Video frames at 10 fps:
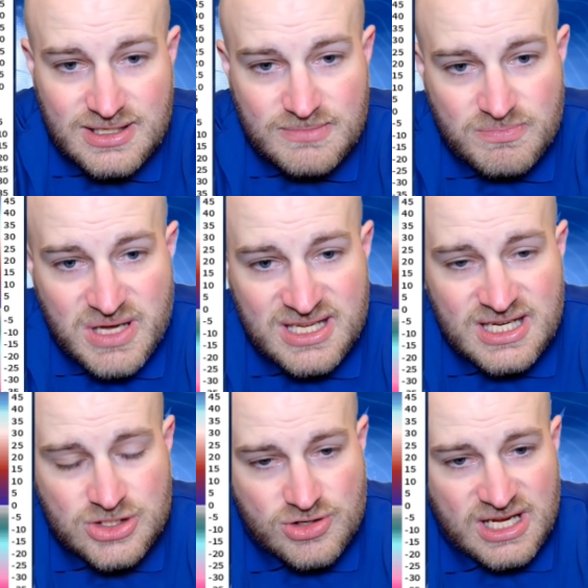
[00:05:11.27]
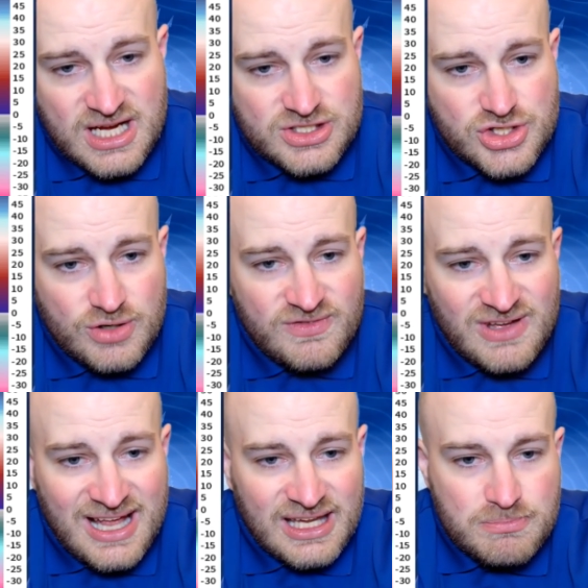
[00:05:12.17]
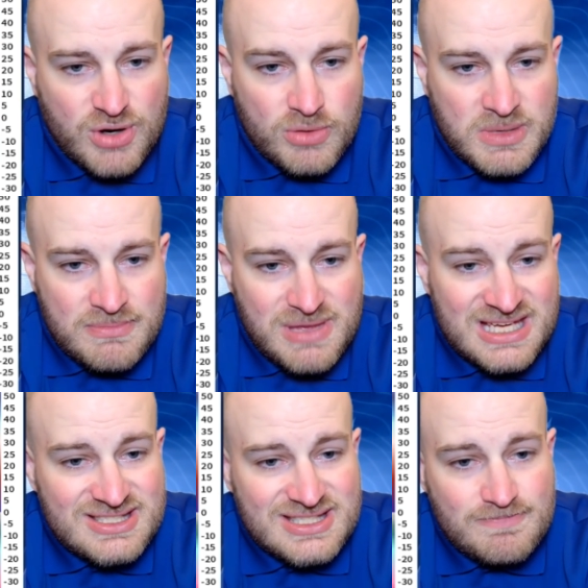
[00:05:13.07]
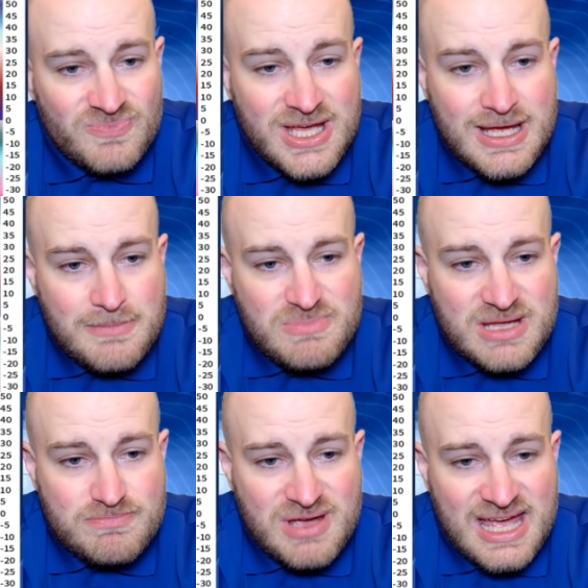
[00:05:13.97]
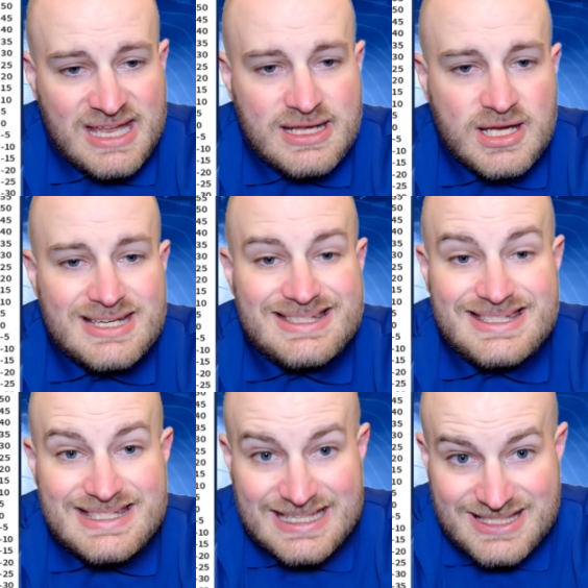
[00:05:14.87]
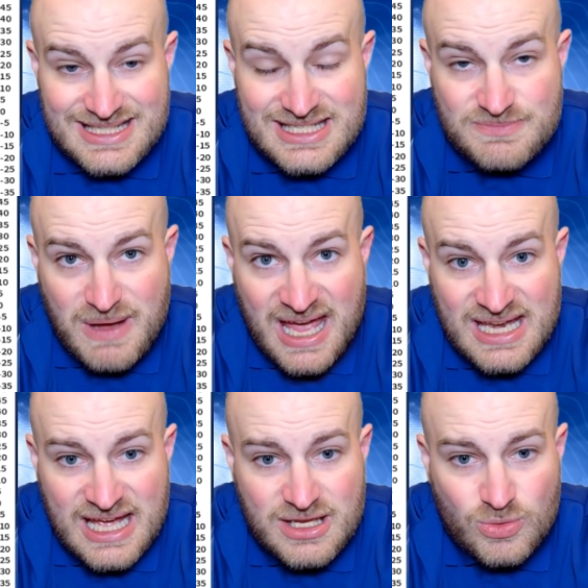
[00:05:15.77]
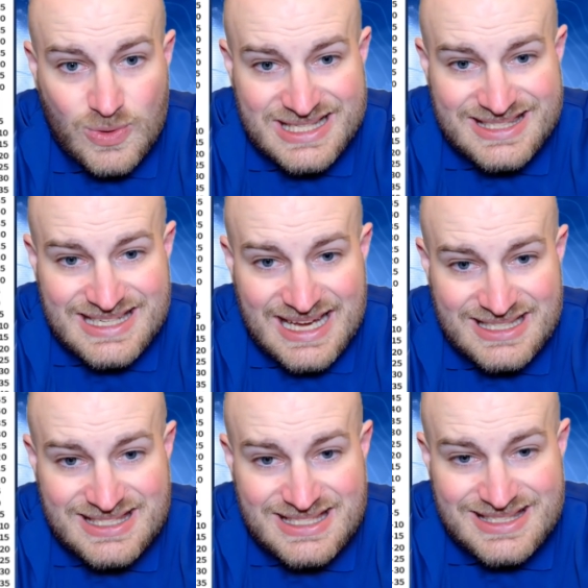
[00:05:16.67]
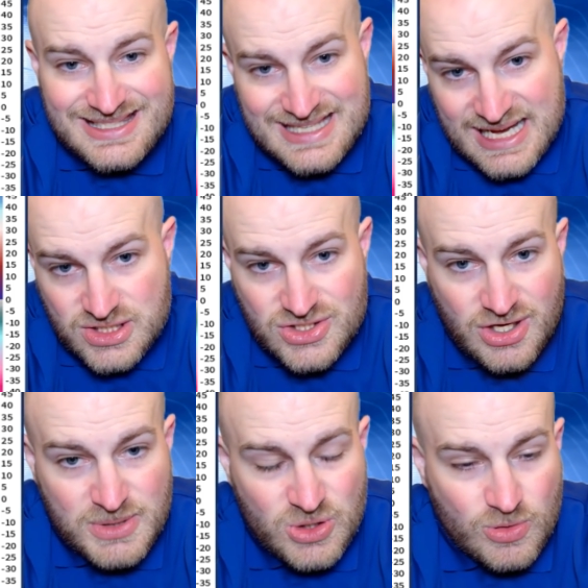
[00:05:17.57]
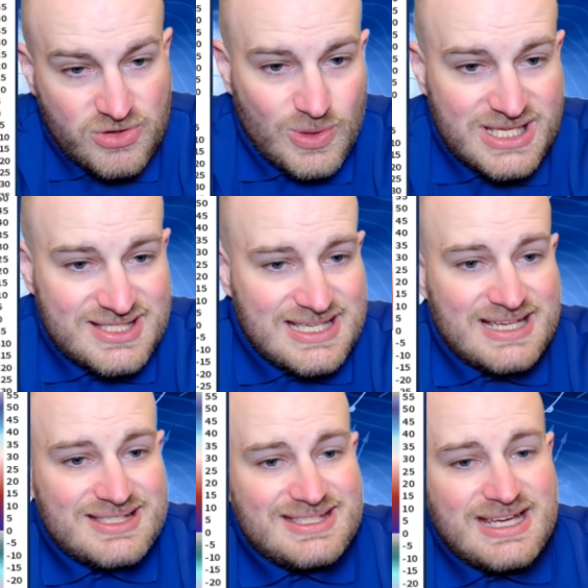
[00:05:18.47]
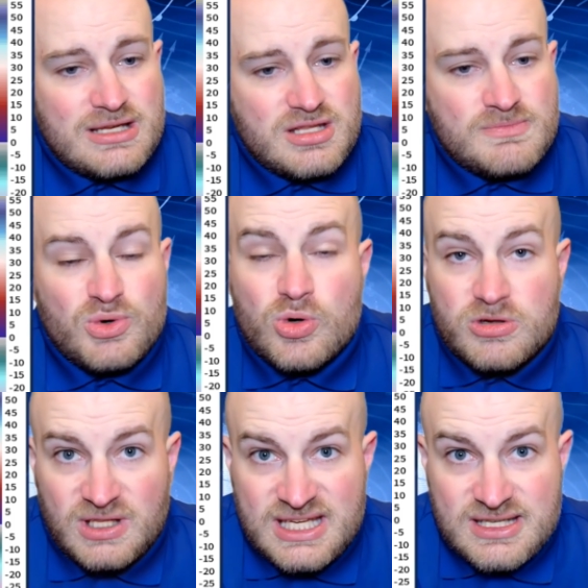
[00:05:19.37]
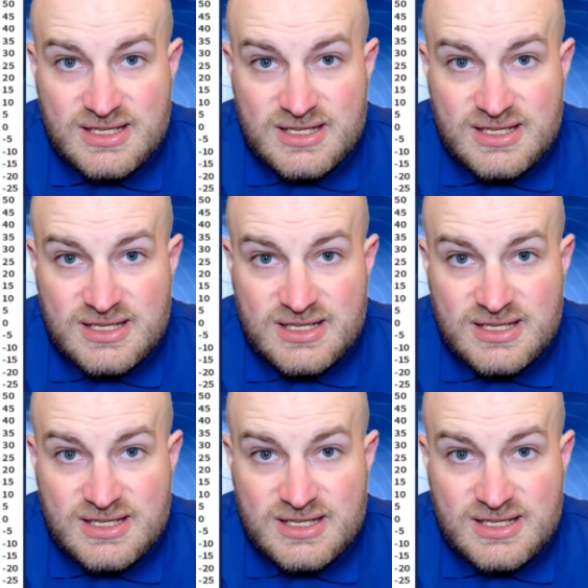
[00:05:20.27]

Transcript: Big Country, Concho Valley, Permian Basin, Big Bend, 60s, Panhandle, West Texas, Texoma, Northwest Texas, onto the borderland